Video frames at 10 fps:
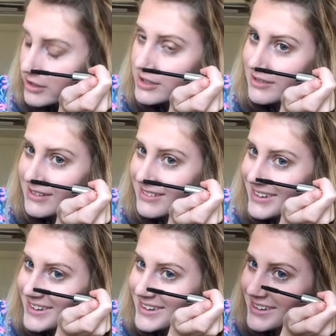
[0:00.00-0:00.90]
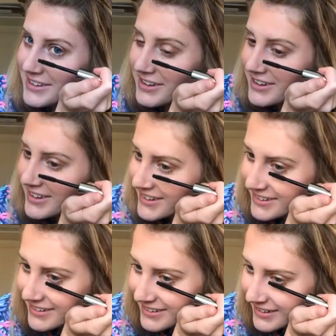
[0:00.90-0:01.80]
which is not ideal.
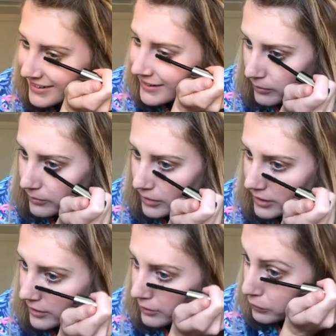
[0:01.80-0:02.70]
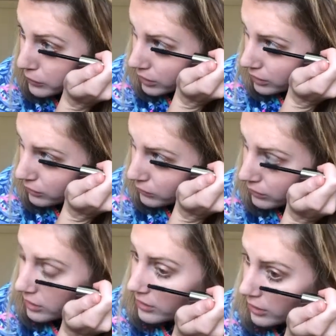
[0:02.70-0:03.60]
I'm
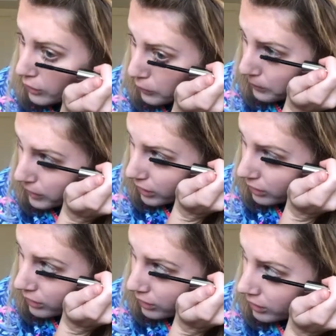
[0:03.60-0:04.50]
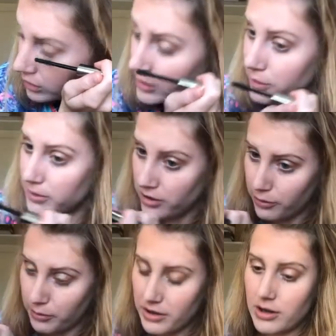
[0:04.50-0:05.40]
really hoping to be
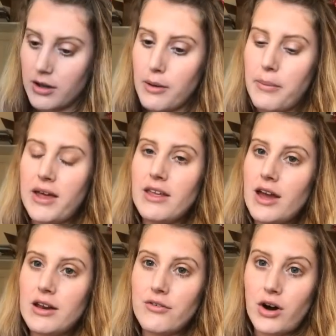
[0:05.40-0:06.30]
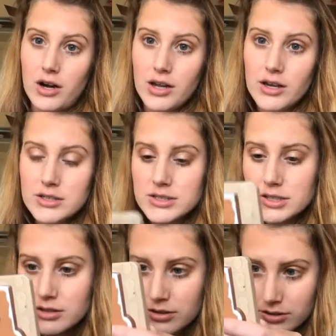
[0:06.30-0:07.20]
open by the end of August.
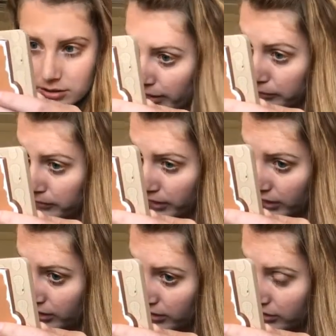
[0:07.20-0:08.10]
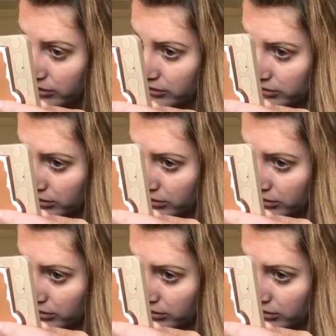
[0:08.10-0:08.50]
That would be ideal.